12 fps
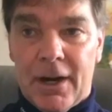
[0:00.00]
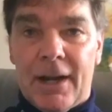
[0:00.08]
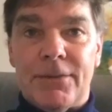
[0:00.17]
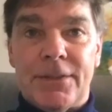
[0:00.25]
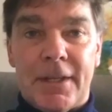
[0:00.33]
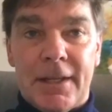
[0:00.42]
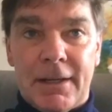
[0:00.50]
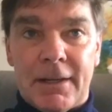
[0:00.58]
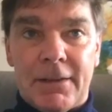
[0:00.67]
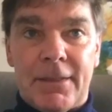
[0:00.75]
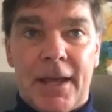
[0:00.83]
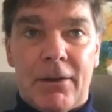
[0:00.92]
I've seen
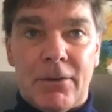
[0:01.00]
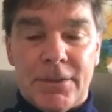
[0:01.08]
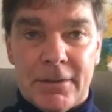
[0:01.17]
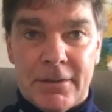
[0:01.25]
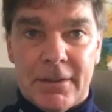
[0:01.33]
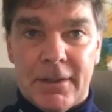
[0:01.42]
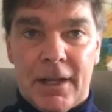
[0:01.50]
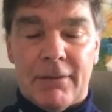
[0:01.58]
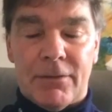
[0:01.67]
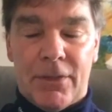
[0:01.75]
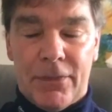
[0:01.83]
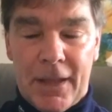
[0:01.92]
thousands
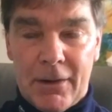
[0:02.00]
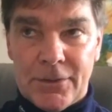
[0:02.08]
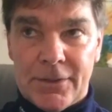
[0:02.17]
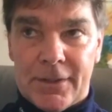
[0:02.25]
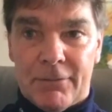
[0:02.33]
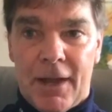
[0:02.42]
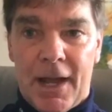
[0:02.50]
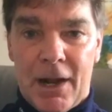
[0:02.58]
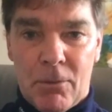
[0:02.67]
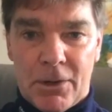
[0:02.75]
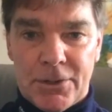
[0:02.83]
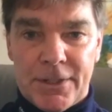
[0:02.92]
of
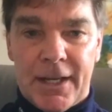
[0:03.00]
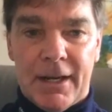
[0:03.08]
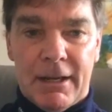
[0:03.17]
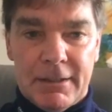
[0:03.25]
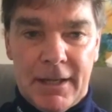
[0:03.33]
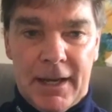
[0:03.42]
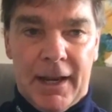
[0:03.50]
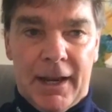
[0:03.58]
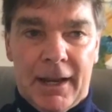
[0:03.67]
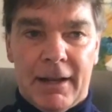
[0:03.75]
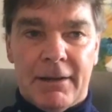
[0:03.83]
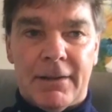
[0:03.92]
hours in it,
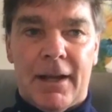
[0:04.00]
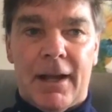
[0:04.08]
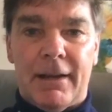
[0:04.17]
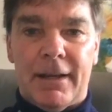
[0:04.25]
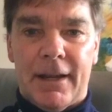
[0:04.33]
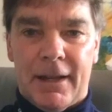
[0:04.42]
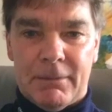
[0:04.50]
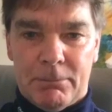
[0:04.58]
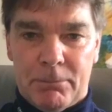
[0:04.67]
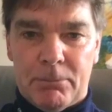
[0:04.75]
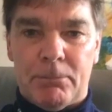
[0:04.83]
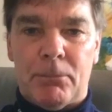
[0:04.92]
and I can
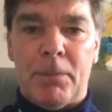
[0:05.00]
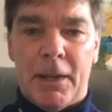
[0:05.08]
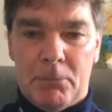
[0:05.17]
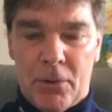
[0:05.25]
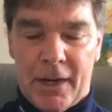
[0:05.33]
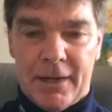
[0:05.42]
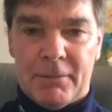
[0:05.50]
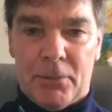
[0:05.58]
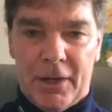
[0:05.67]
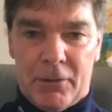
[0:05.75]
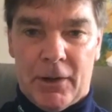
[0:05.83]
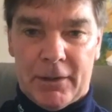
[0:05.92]
pinpoint it
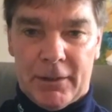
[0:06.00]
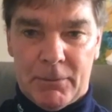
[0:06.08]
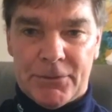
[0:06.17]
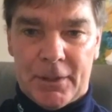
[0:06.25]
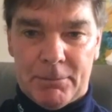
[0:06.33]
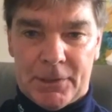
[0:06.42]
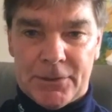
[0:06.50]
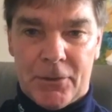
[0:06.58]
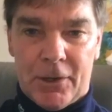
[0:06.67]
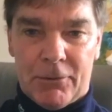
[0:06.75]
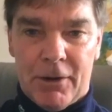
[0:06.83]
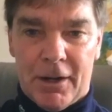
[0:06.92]
pretty quickly when something's
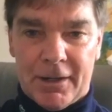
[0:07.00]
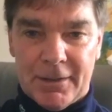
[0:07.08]
going wrong.